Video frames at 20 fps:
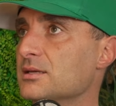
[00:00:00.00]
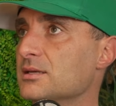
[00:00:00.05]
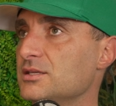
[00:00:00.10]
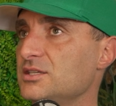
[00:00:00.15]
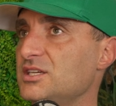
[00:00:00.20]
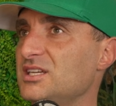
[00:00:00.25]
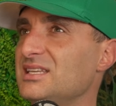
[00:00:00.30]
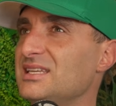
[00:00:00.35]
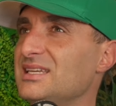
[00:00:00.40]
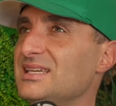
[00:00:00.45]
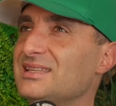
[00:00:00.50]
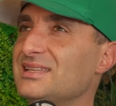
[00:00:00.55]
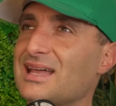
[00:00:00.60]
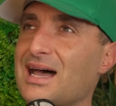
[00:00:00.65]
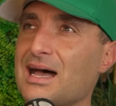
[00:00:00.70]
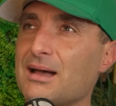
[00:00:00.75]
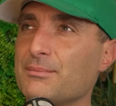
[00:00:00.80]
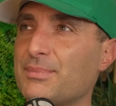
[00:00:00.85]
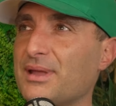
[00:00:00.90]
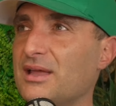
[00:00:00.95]
you need
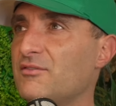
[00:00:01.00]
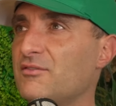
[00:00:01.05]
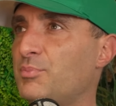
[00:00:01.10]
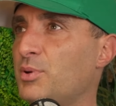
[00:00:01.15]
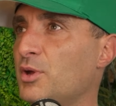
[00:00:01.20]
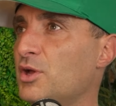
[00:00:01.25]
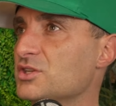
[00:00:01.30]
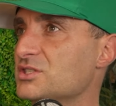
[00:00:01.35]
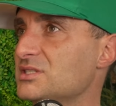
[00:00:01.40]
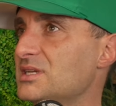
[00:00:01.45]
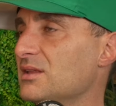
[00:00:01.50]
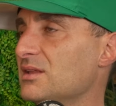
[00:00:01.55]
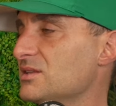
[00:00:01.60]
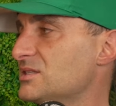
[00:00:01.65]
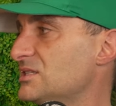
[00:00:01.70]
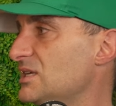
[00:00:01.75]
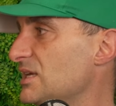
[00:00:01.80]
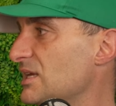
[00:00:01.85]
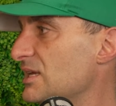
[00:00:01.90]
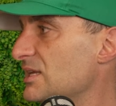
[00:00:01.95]
that bit of
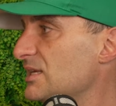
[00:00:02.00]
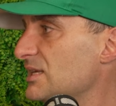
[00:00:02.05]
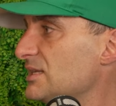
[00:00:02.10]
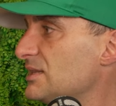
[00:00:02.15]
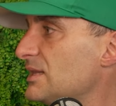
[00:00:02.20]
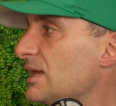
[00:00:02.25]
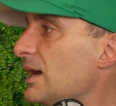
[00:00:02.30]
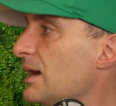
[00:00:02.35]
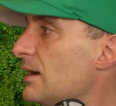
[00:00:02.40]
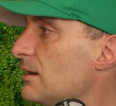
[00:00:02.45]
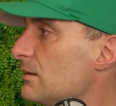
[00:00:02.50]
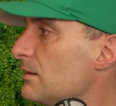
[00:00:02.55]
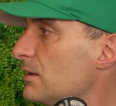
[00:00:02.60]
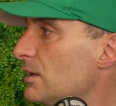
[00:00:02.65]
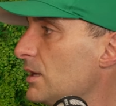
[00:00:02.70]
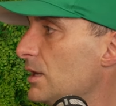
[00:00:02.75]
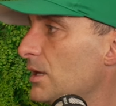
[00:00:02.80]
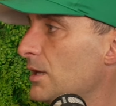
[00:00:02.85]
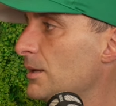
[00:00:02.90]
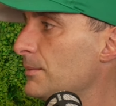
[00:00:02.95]
personality, you need that
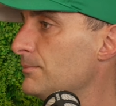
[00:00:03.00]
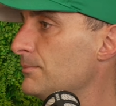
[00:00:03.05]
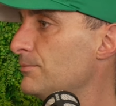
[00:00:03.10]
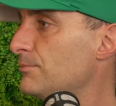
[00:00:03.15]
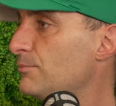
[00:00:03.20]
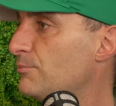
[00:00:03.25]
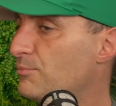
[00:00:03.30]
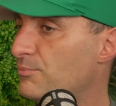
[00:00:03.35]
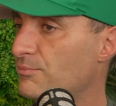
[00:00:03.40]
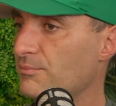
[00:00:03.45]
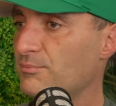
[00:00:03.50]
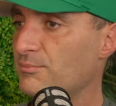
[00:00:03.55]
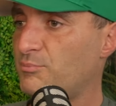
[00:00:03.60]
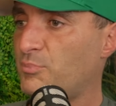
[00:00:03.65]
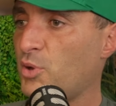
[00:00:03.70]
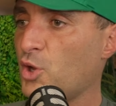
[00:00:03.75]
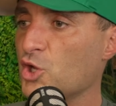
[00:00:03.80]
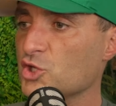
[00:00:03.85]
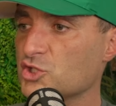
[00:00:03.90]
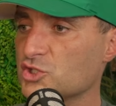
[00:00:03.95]
um,
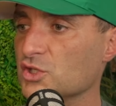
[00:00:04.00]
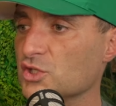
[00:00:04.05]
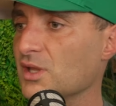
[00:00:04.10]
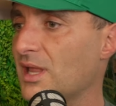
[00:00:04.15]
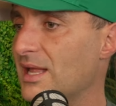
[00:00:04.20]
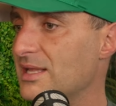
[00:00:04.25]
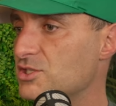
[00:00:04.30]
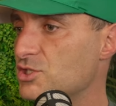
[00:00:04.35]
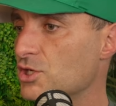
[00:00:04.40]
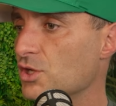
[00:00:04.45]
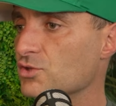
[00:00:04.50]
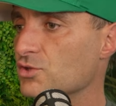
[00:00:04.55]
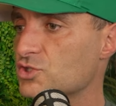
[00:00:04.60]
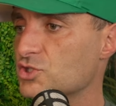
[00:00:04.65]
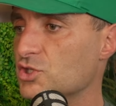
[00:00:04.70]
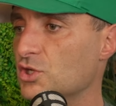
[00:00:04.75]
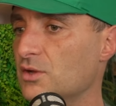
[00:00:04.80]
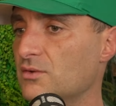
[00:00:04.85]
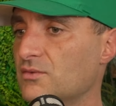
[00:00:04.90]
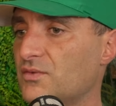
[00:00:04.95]
personal edge on
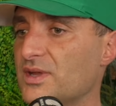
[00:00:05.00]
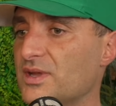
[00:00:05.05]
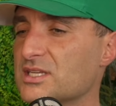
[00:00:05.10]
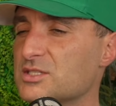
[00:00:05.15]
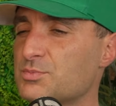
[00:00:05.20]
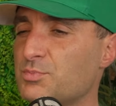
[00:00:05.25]
certain things.